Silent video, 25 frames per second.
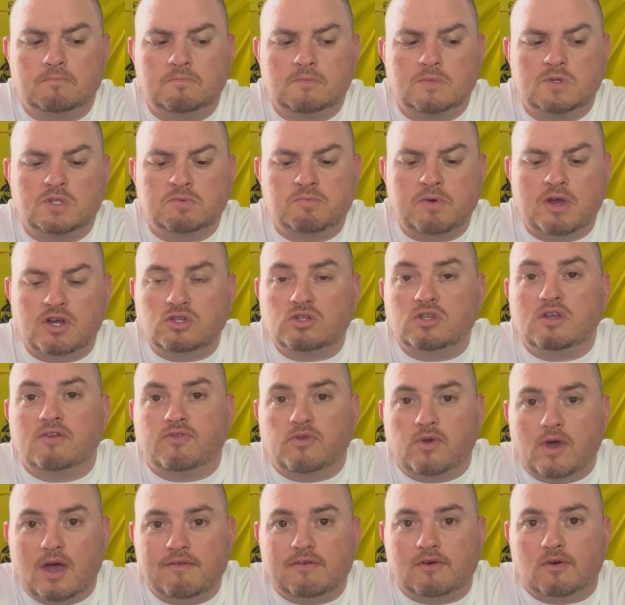especially if
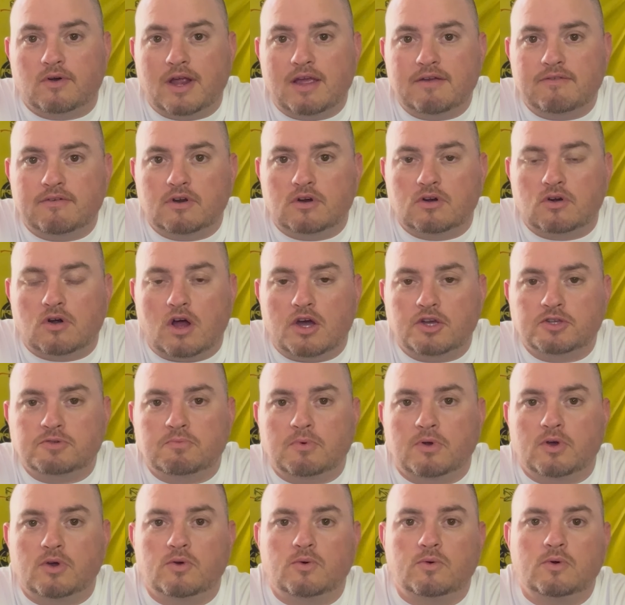you have a Ravin
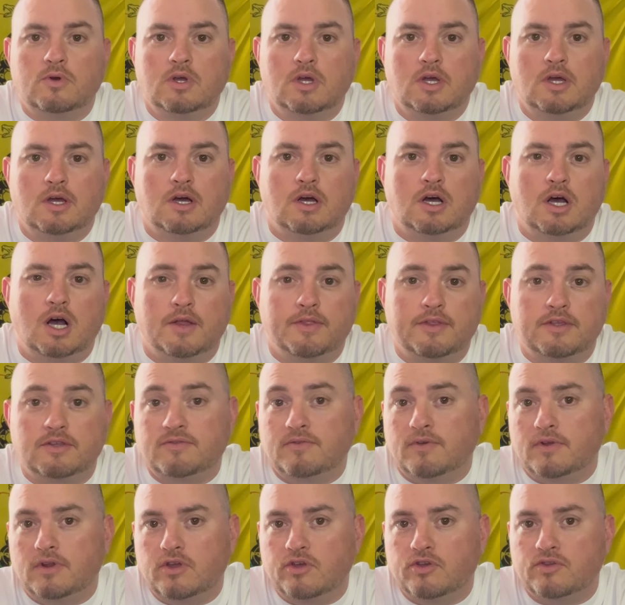crossbow, this
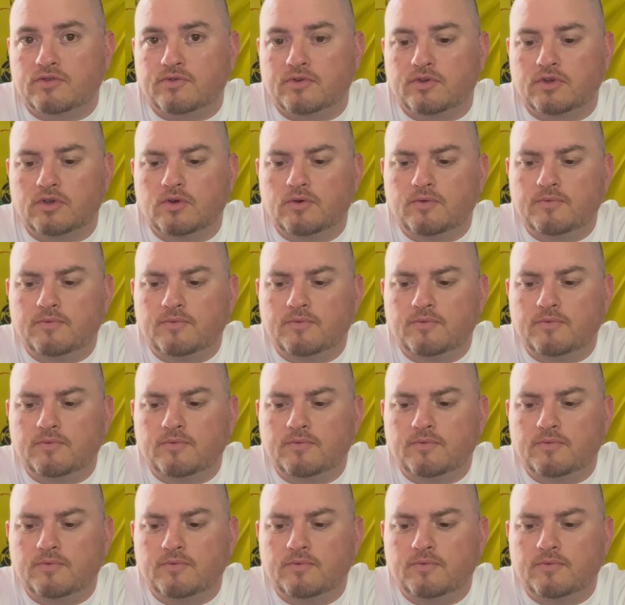video is for you.